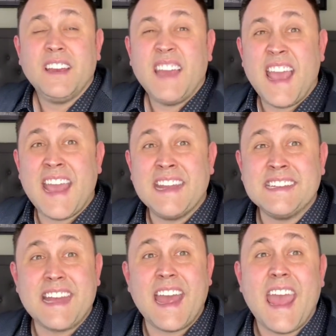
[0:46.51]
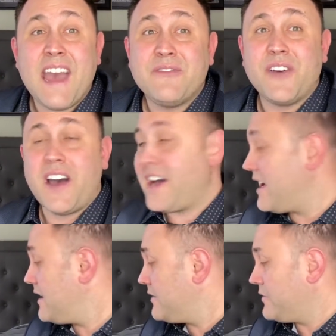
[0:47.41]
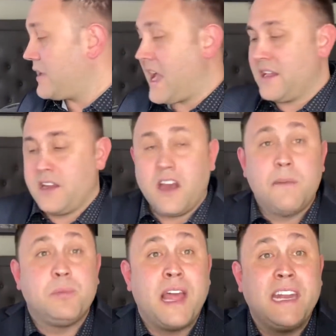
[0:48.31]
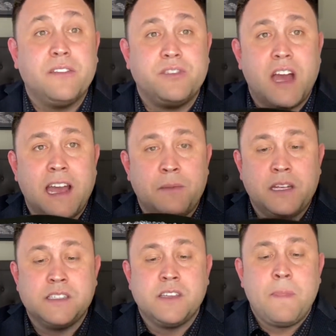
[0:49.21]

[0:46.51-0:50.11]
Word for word: And I have, uh, yeah, a plate of diamonds